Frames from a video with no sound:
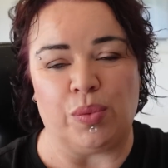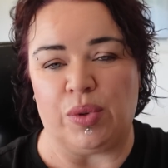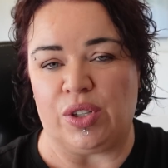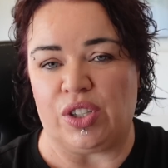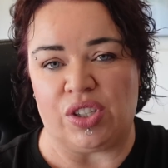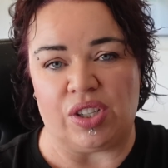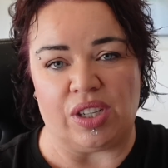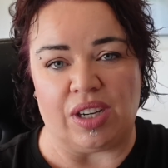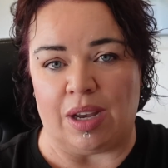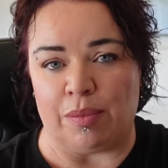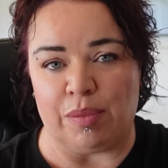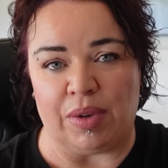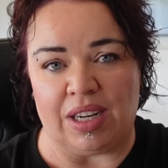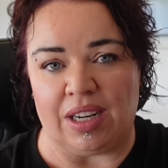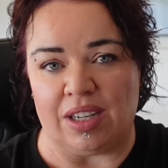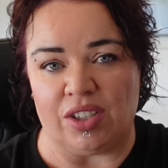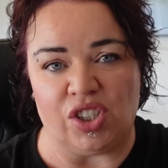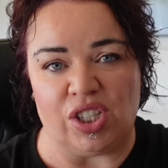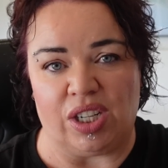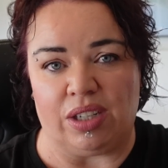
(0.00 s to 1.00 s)
which
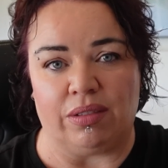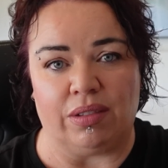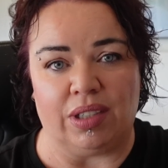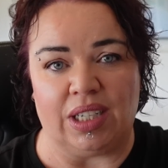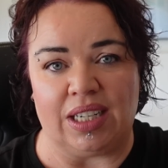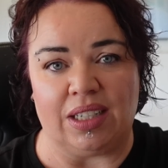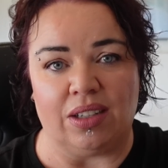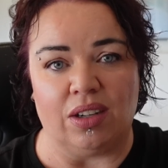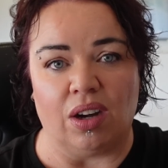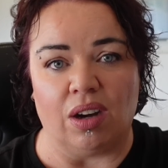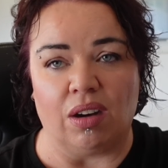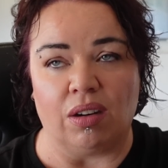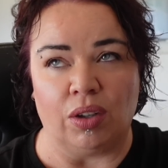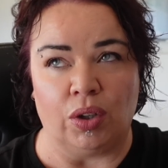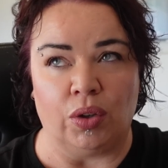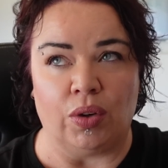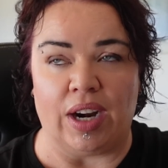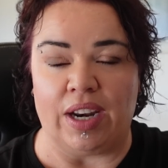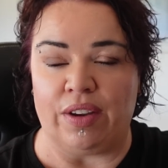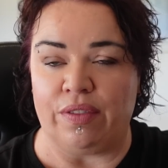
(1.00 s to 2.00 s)
are generally
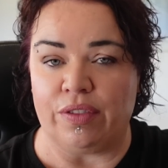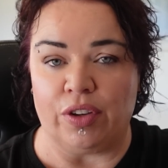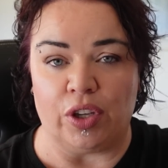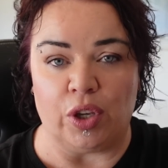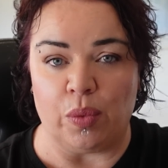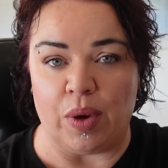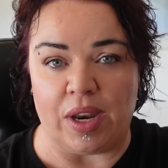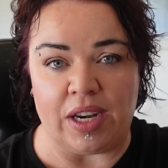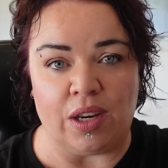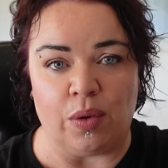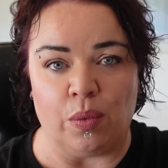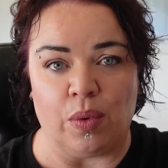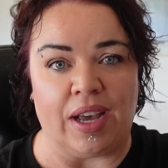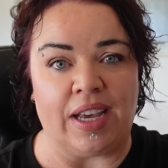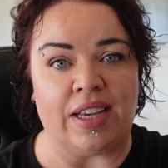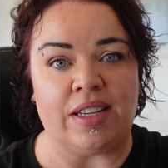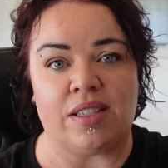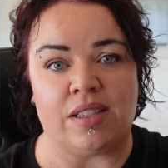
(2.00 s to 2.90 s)
not great for you anyway.